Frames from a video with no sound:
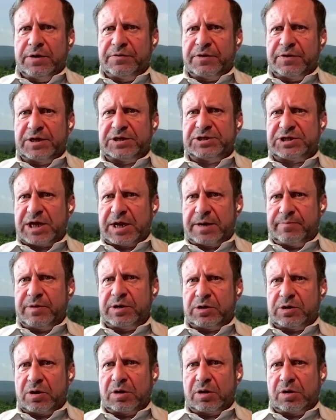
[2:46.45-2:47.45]
their
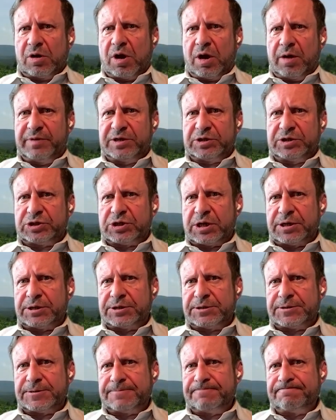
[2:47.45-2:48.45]
statement on climate
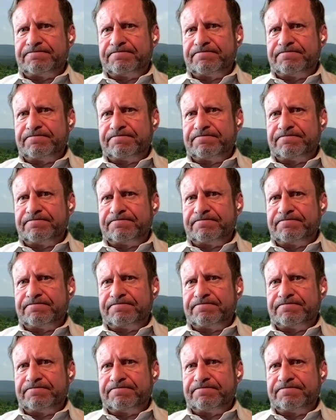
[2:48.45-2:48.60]
science.